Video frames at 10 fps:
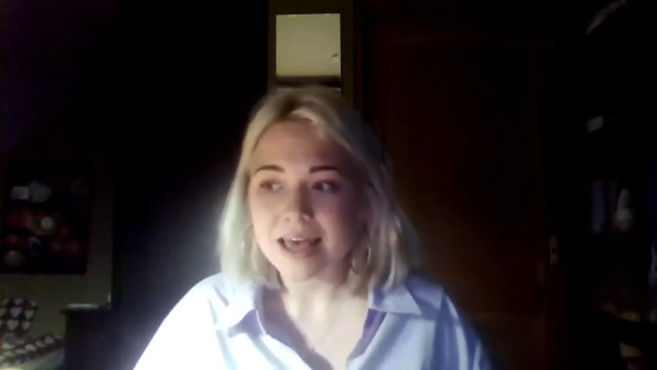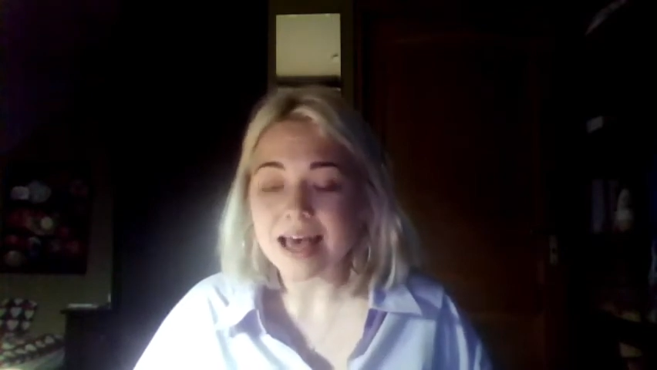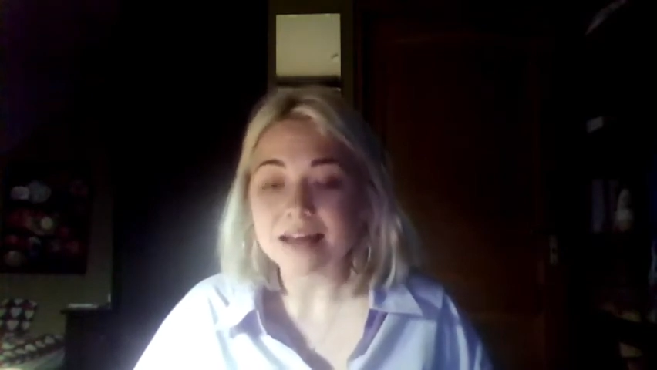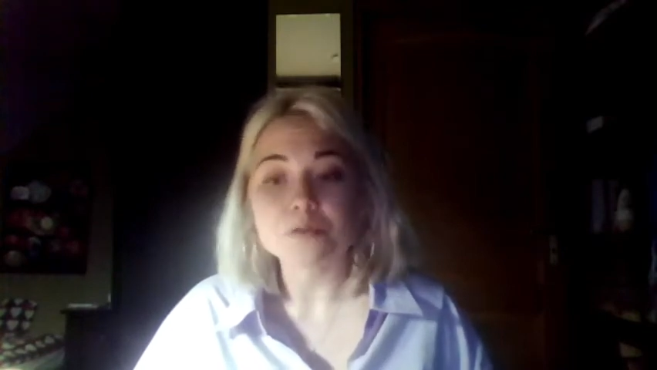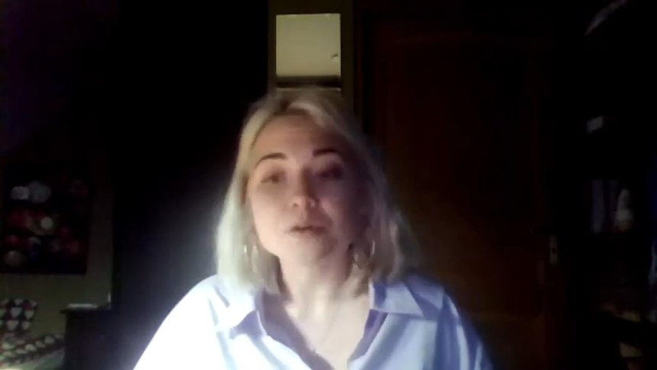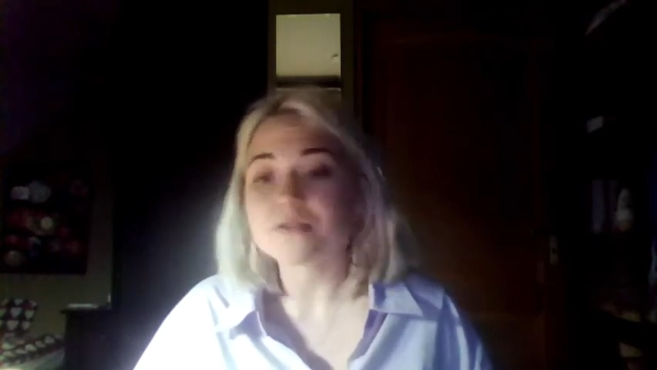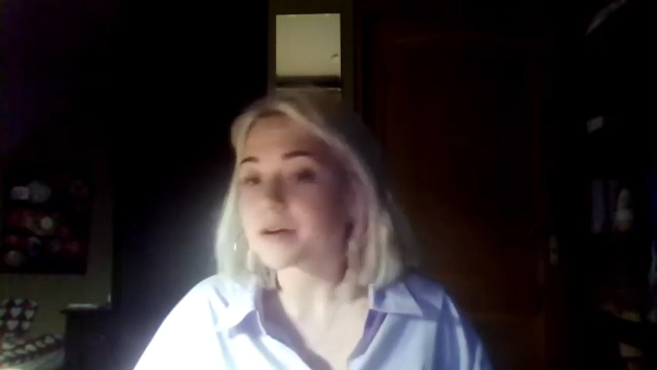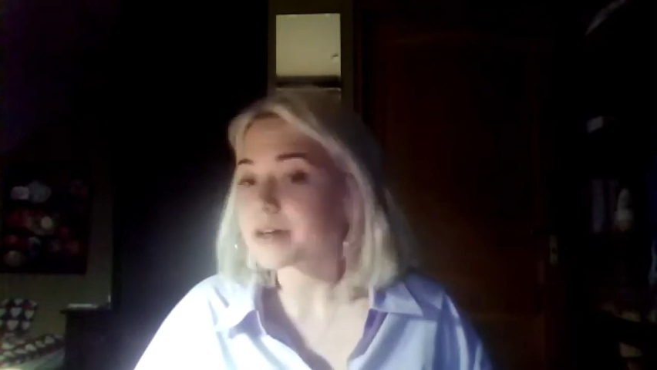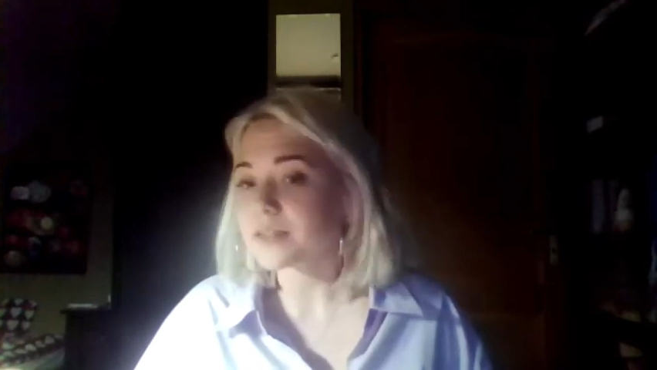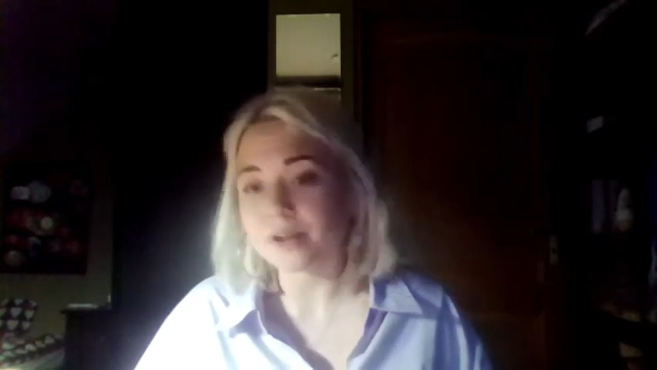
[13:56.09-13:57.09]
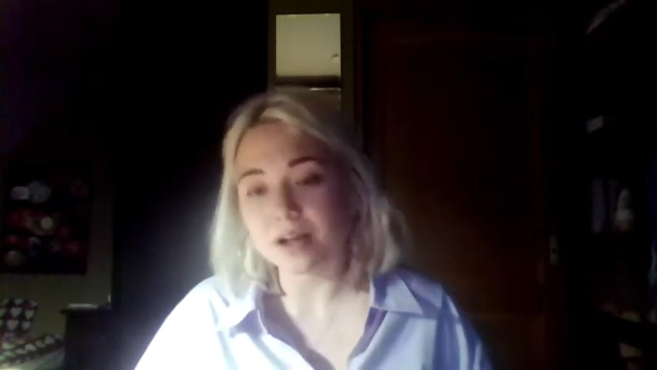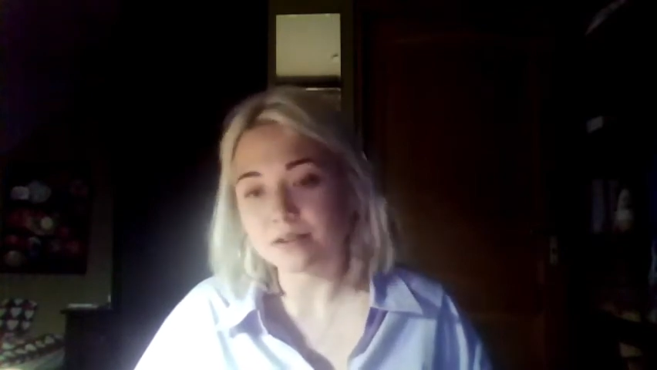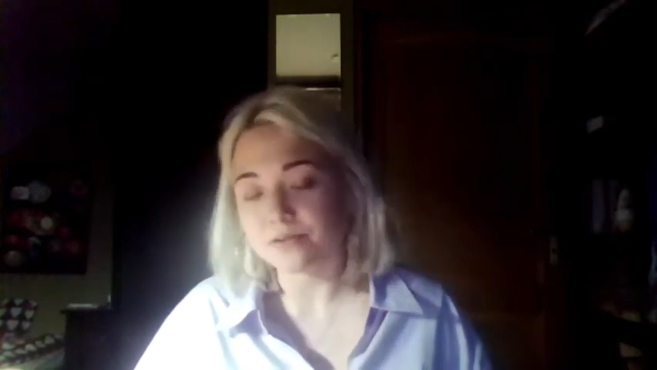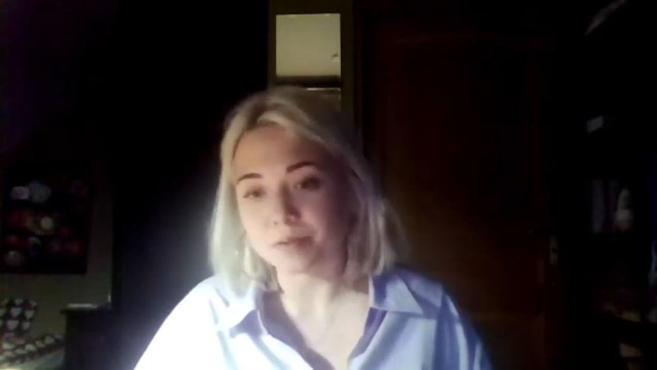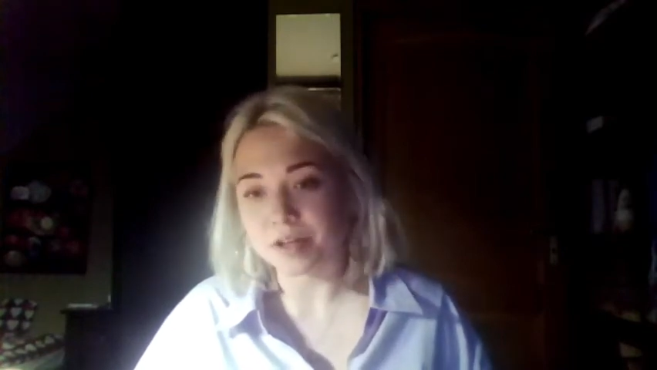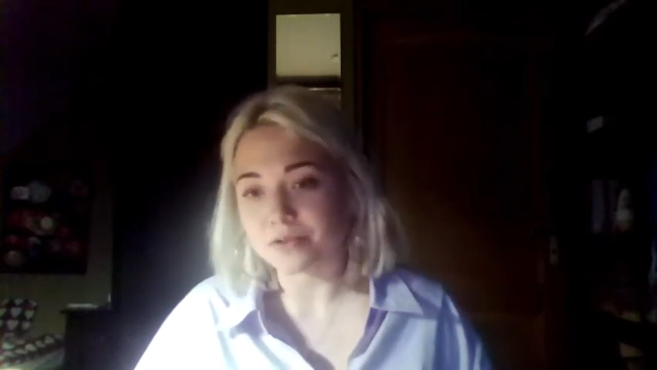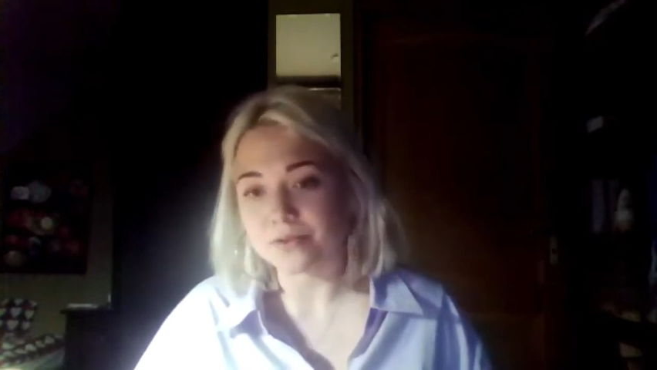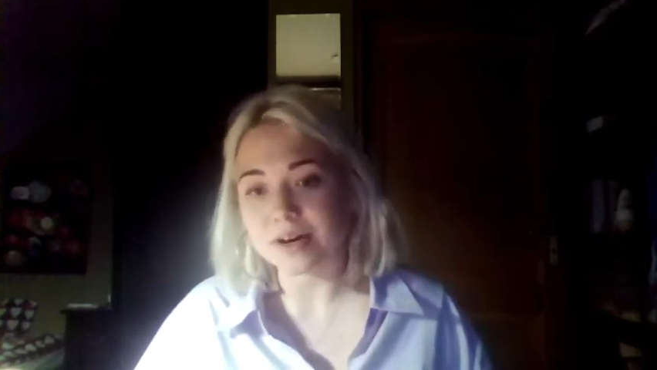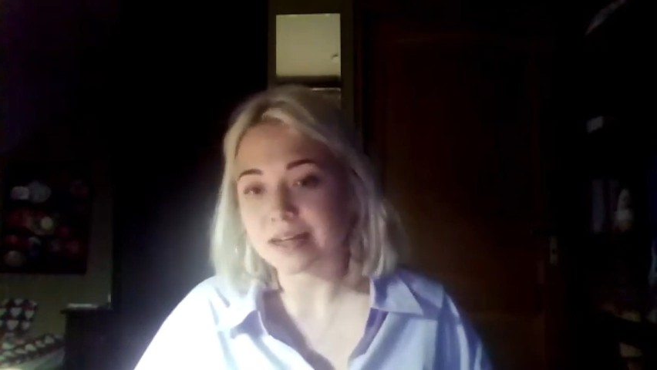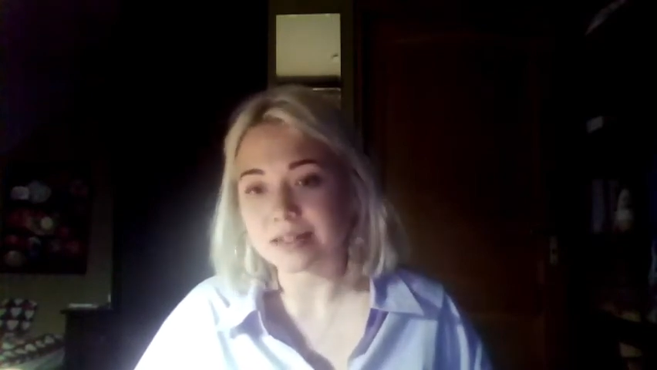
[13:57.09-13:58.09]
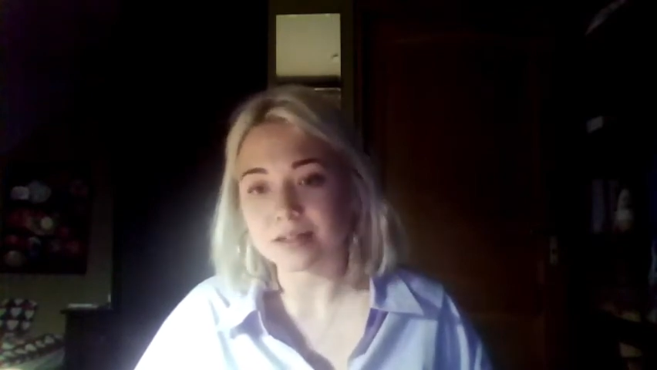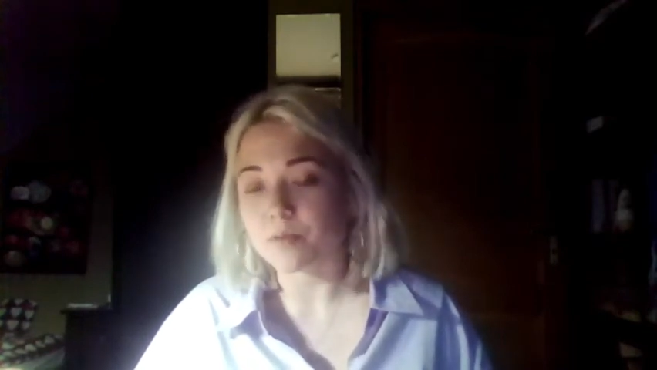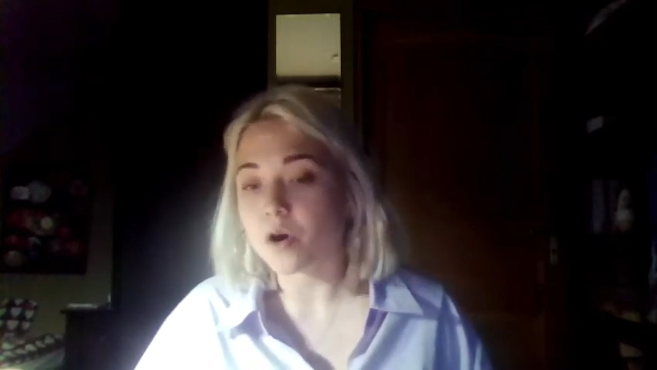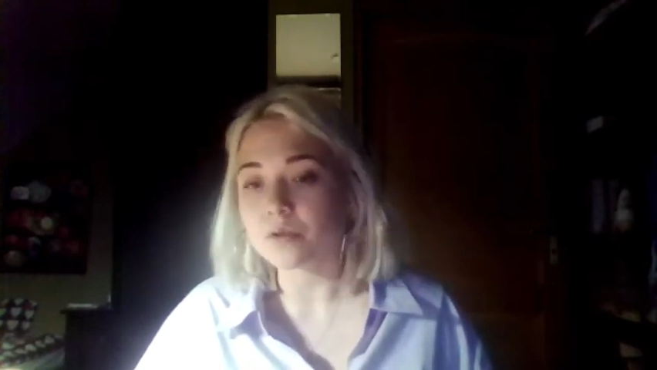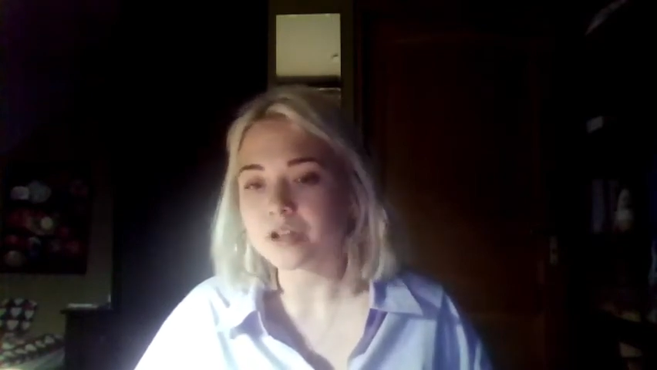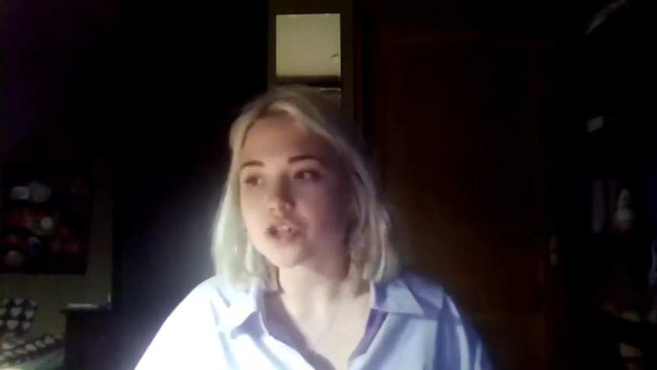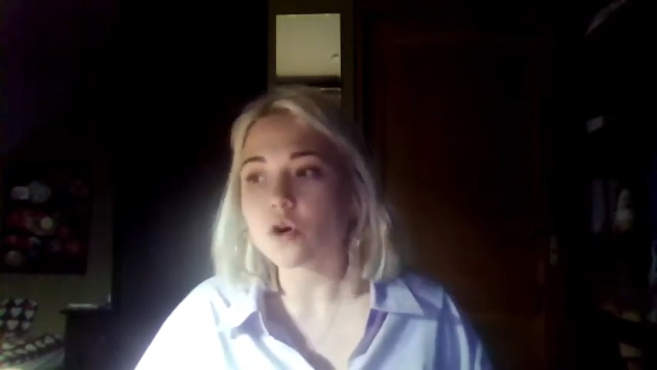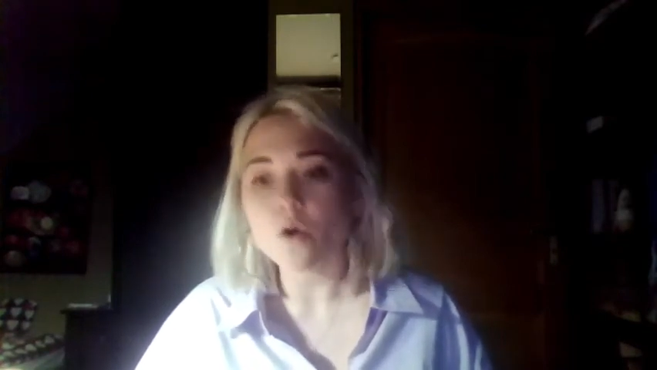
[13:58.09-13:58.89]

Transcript: And it was very difficult for me to find it in Polish